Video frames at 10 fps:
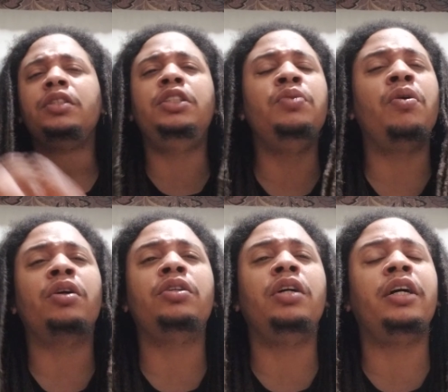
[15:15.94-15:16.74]
she
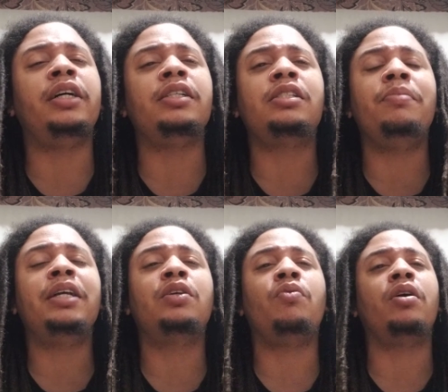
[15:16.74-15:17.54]
walked, uh,
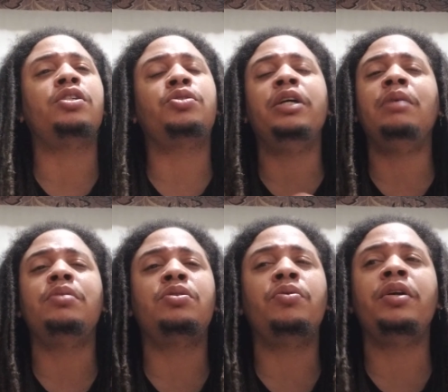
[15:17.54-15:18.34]
Samantha walked straight up
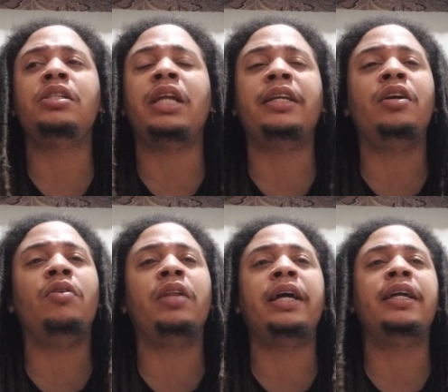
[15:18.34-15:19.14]
to Tory. Is like,
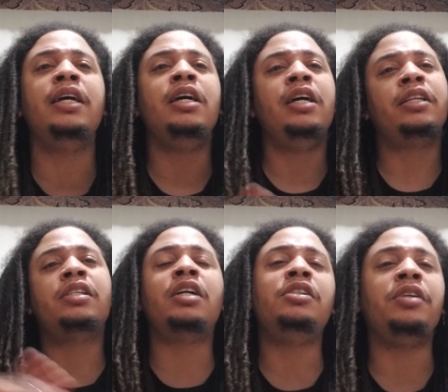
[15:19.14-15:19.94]
yo, like,
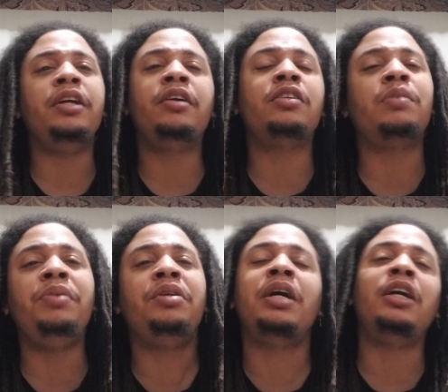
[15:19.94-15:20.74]
just because you're here doesn't
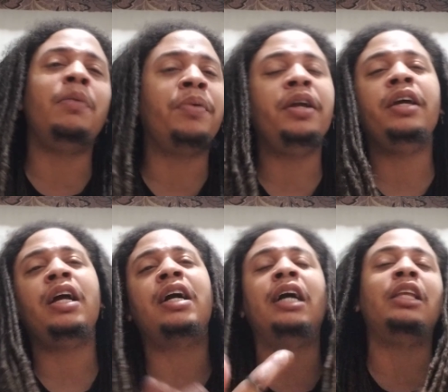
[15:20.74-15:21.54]
mean you got the upper
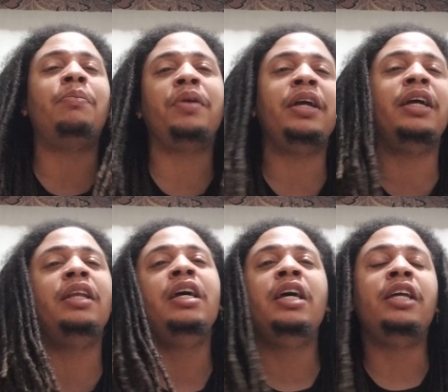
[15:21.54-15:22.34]
hand. I got the upper
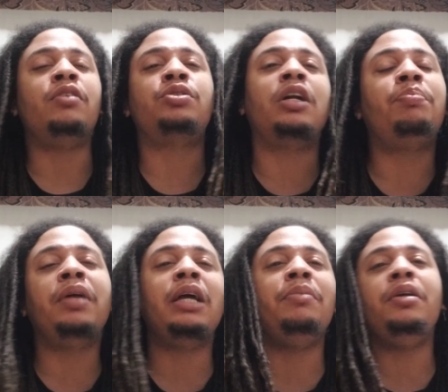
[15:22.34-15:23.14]
hand. Don't try to
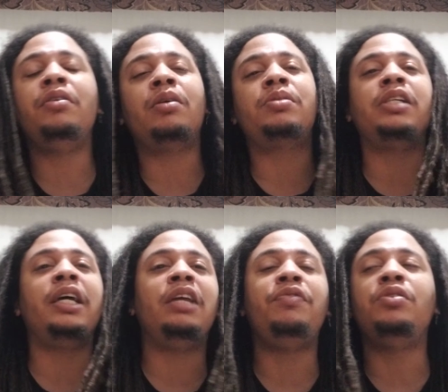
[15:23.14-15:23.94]
play me. You know what I'm
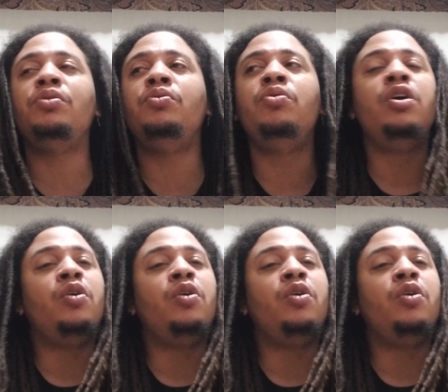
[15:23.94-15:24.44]
saying? If you do,